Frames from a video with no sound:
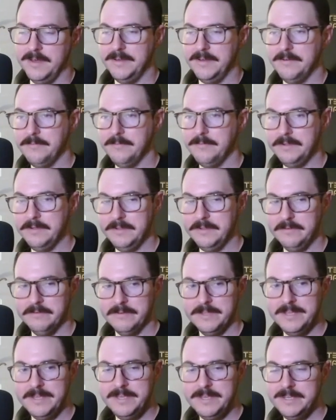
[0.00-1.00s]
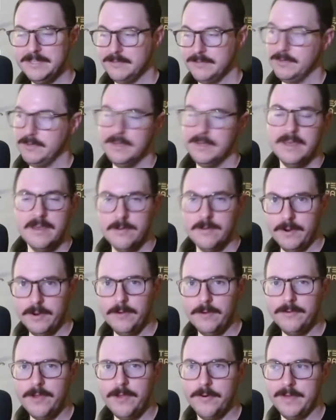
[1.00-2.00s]
weekly release. We
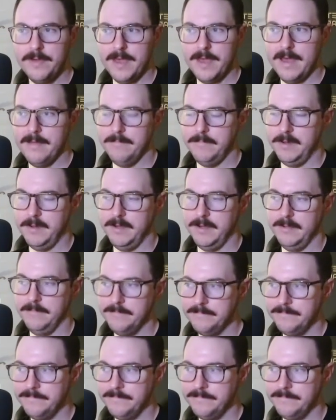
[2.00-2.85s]
don't know yet, but